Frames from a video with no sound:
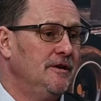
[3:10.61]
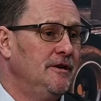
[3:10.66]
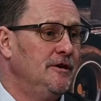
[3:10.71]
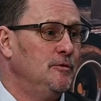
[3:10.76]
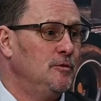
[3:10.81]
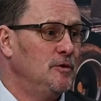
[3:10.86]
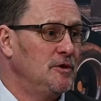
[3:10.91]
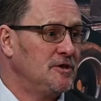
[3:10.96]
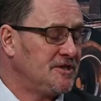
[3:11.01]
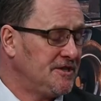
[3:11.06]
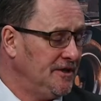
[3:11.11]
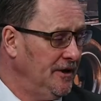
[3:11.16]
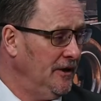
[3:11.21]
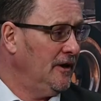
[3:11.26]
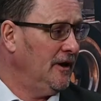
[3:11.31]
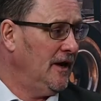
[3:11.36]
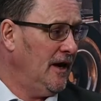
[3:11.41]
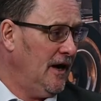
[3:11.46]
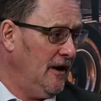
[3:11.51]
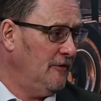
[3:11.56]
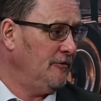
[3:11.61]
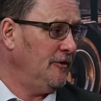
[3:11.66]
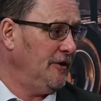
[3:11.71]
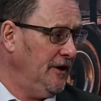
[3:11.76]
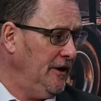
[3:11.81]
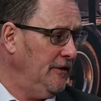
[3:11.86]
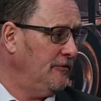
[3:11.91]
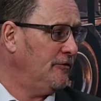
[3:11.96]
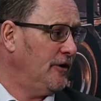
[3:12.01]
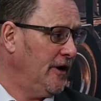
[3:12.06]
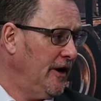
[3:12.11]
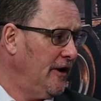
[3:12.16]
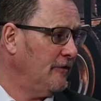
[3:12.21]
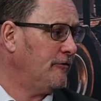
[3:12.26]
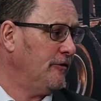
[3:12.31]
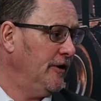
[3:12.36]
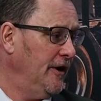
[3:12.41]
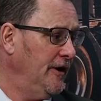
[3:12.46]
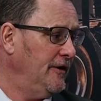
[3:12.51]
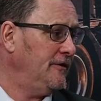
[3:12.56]
You will still have a need for air
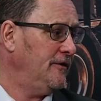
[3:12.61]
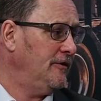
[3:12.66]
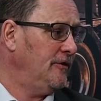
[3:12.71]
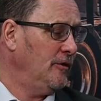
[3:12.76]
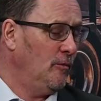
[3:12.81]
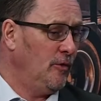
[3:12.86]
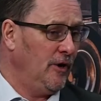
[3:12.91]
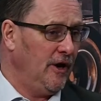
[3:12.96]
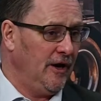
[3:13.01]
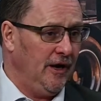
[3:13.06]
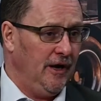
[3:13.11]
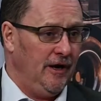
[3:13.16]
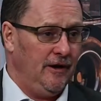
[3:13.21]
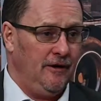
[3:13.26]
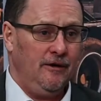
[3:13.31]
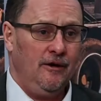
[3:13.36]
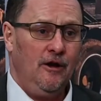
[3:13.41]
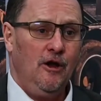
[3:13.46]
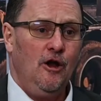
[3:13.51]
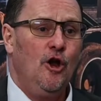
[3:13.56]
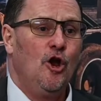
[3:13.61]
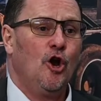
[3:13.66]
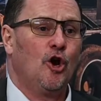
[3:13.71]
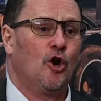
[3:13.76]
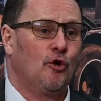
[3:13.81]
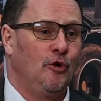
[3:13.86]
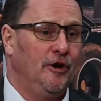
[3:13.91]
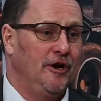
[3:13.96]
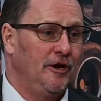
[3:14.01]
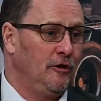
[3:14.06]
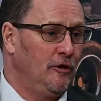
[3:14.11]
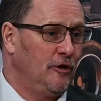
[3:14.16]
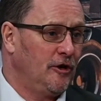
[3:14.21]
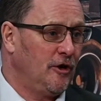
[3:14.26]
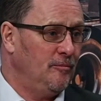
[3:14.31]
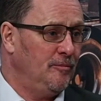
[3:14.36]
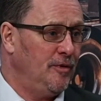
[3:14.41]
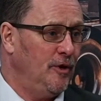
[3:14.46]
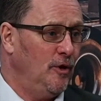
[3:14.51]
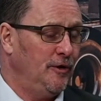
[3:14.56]
freight to bring in critical
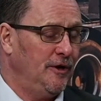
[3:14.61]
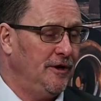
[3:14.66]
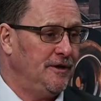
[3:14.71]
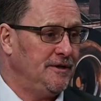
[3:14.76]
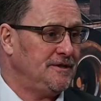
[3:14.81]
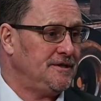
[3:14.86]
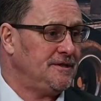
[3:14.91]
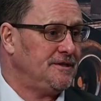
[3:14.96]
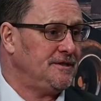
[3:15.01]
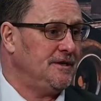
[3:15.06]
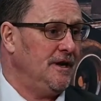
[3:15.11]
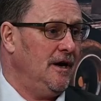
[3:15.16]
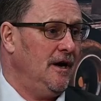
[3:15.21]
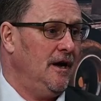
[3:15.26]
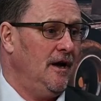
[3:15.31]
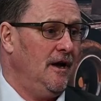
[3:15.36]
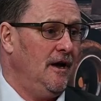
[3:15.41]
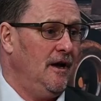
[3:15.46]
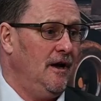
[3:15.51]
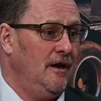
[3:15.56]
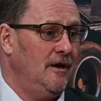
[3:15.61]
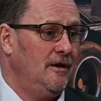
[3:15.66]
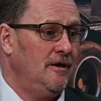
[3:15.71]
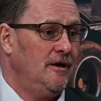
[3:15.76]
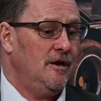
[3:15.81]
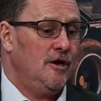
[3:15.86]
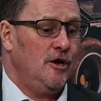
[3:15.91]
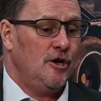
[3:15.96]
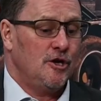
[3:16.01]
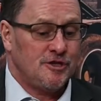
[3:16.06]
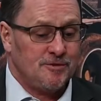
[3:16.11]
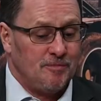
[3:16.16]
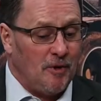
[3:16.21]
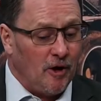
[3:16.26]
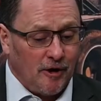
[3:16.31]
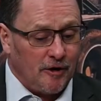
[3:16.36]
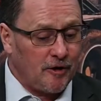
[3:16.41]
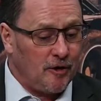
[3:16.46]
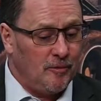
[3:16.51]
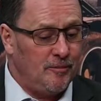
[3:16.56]
components,
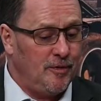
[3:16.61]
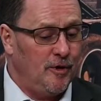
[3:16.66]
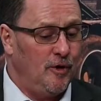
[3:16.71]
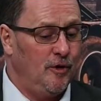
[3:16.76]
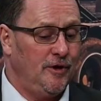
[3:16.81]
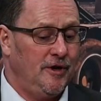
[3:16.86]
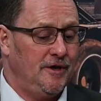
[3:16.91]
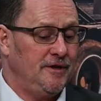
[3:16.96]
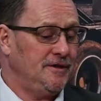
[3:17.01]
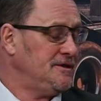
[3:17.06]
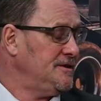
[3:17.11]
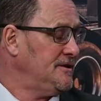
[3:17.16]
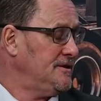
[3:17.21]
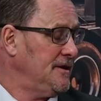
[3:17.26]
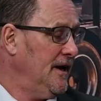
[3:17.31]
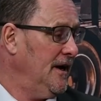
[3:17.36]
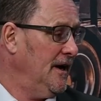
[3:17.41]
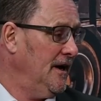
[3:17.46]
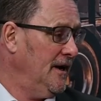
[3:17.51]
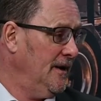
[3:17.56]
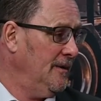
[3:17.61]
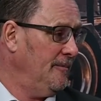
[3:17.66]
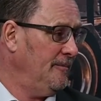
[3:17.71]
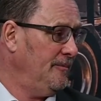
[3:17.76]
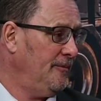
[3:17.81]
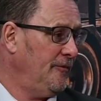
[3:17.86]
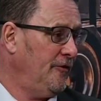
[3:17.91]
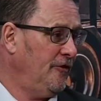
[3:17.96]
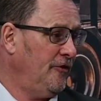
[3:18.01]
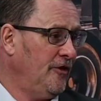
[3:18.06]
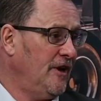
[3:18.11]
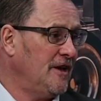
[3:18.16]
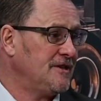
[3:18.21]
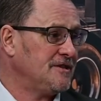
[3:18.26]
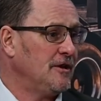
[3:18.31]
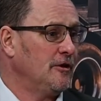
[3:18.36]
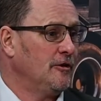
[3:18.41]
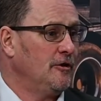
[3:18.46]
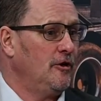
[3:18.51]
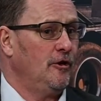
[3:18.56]
smaller components, so
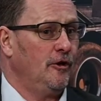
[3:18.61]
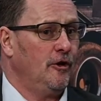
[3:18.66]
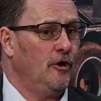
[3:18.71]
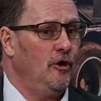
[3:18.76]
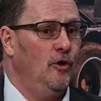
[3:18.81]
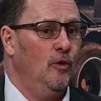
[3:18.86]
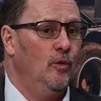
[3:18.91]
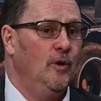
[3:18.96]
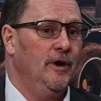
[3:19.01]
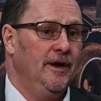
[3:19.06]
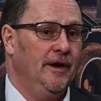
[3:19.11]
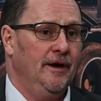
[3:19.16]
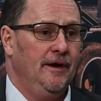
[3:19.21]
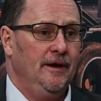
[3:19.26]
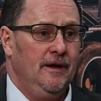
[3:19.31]
that's not going to go away.